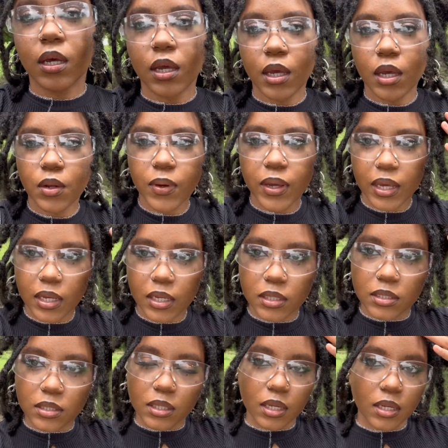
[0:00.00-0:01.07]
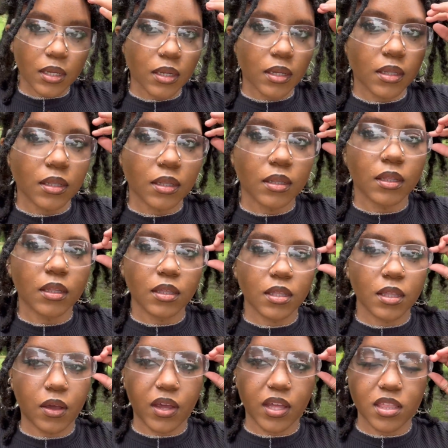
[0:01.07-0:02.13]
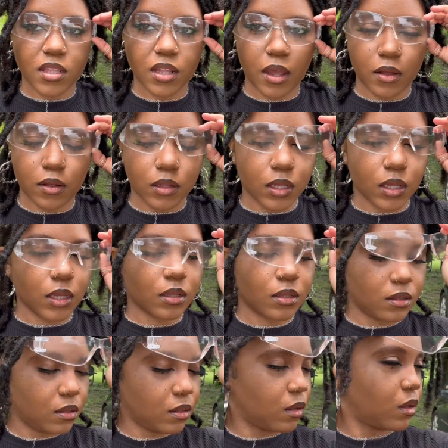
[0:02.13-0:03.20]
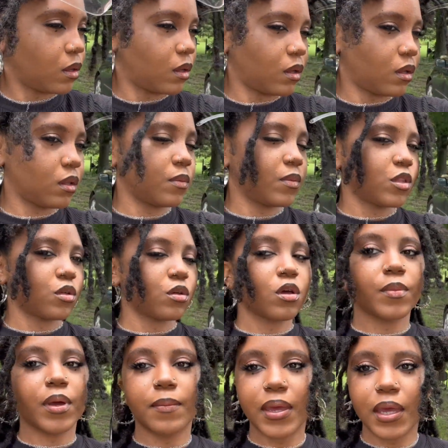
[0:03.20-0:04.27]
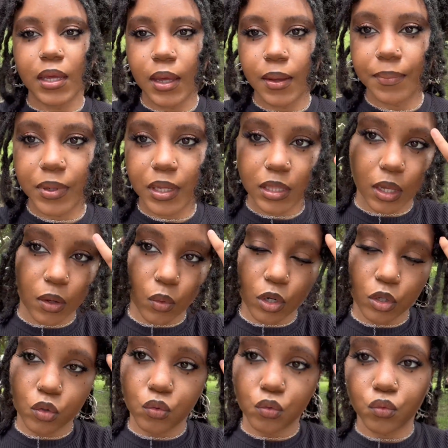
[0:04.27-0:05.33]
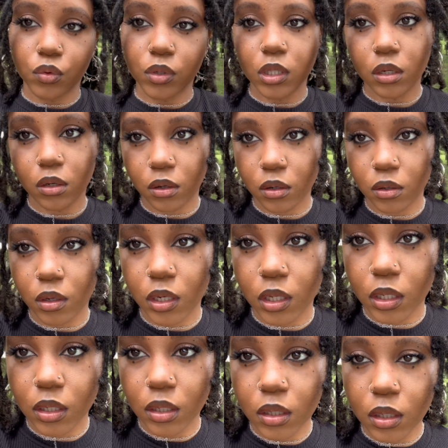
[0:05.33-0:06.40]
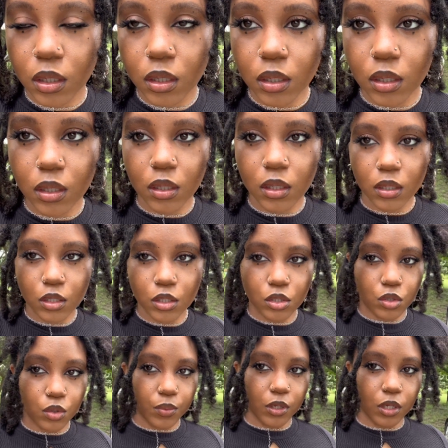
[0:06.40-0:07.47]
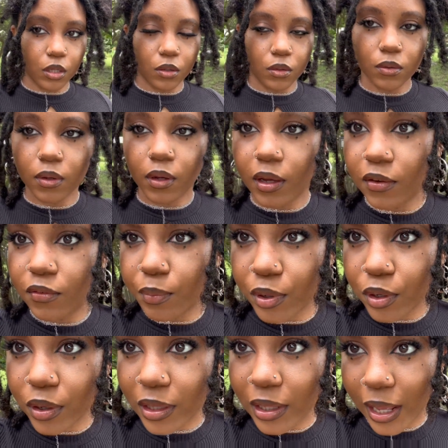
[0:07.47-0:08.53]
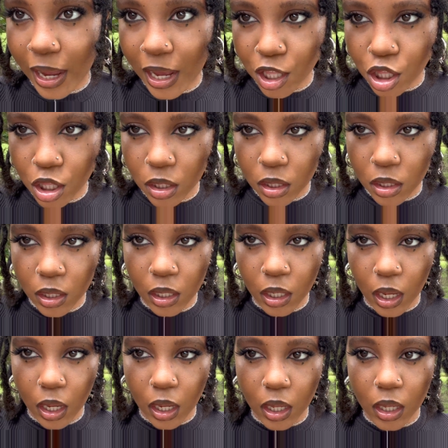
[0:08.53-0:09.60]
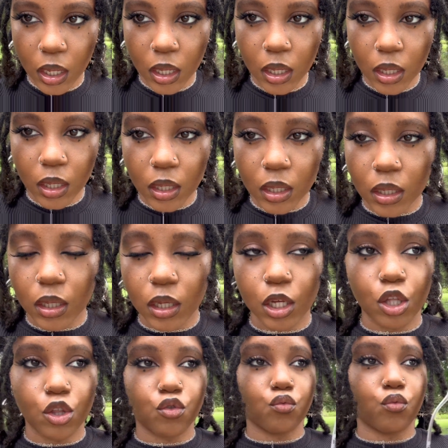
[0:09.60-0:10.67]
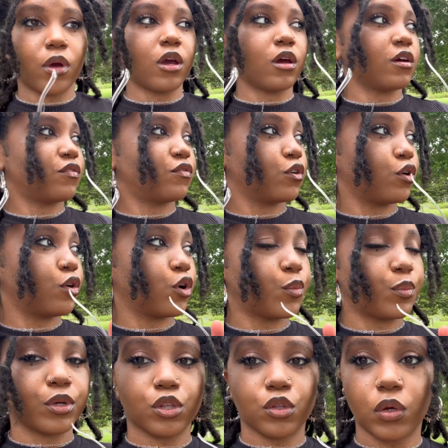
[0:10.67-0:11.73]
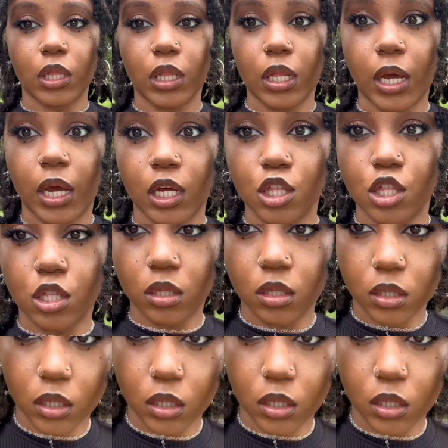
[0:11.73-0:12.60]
Anyways, this is how I styled it. Let me show y'all my makeup because I worked really hard on it. Super cute. I even put on lashes today. It's rare if your girl puts on lashes,